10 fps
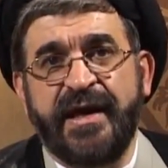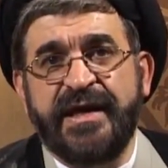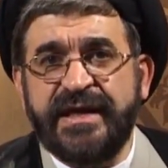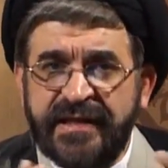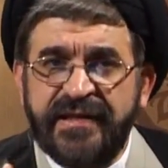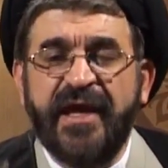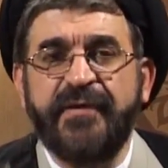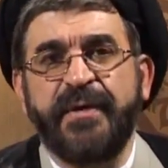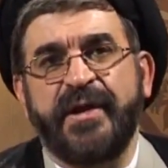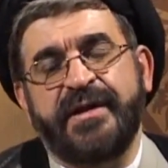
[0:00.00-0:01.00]
He is
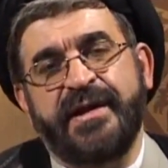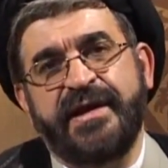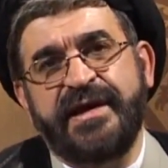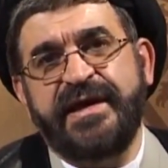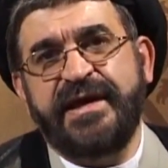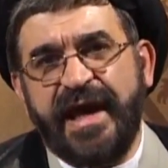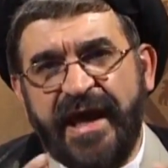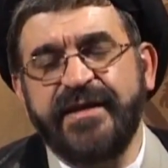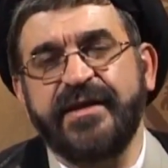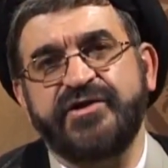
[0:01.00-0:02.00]
able. He
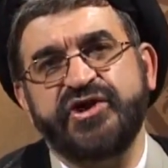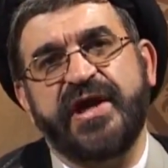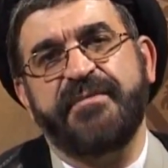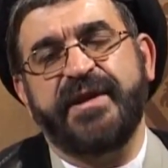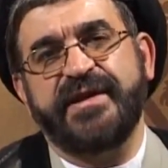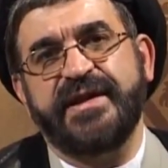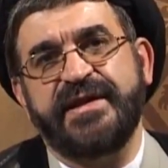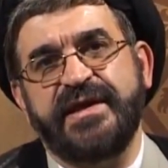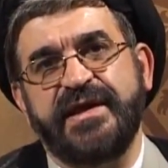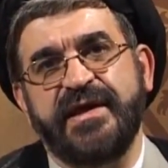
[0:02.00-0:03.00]
has such a
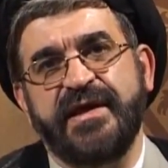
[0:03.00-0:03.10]
capacity.